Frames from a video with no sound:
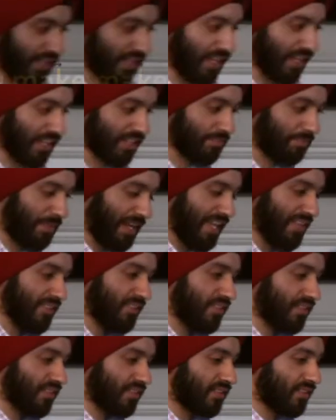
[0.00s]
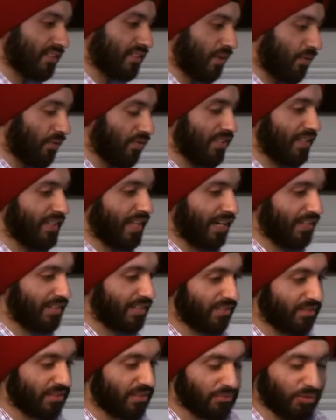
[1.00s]
explain some of these
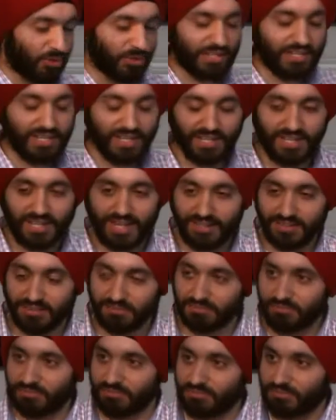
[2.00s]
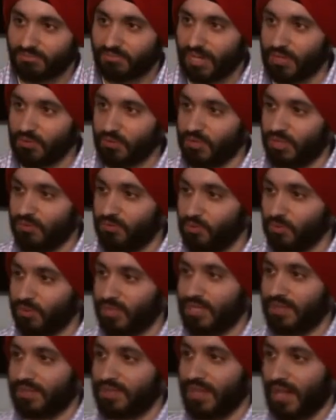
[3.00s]
ideas in more detail, I'll try to give you
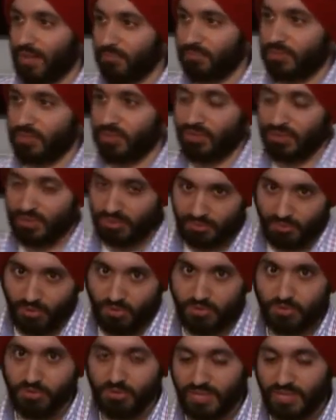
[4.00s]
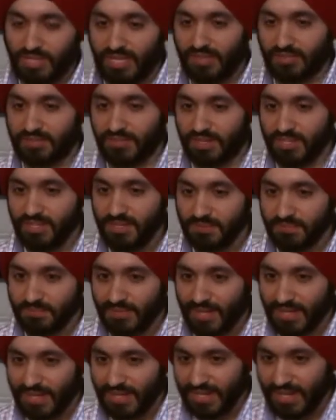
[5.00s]
an example or use a case study.
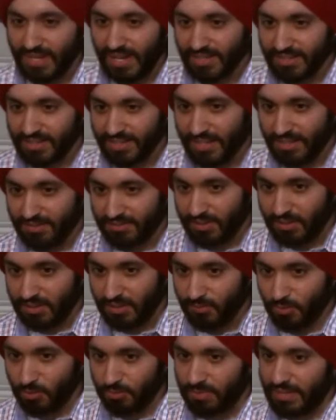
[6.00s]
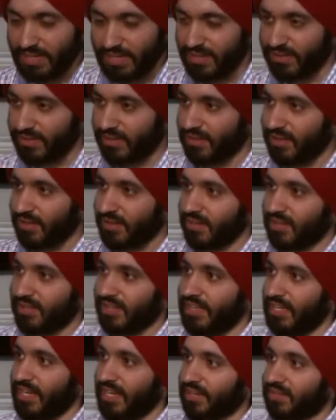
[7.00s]
And the case study would be
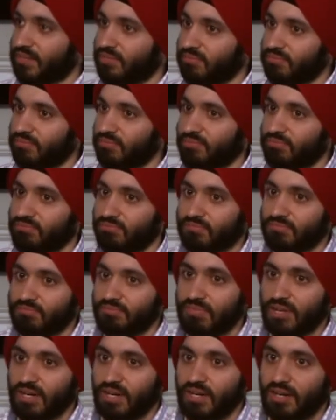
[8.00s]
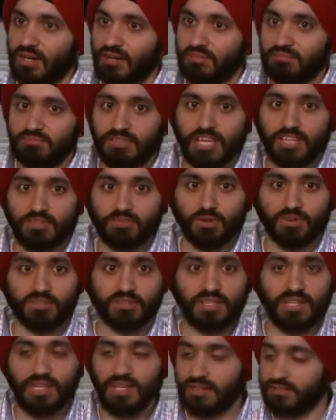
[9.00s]
Kinect, the Xbox
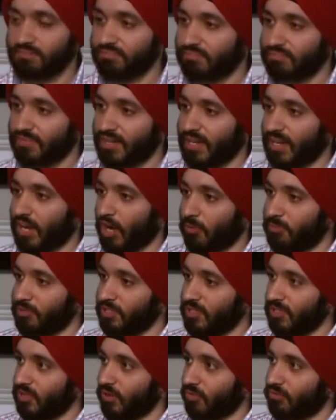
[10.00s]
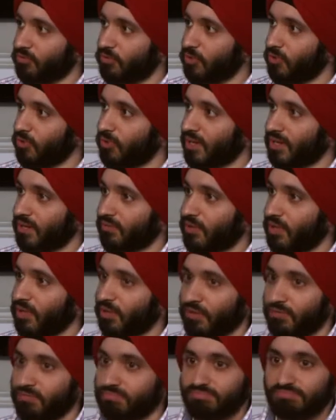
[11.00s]
Kinect. How many of you are aware
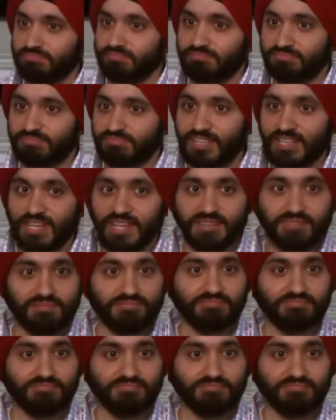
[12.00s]
of Kinect?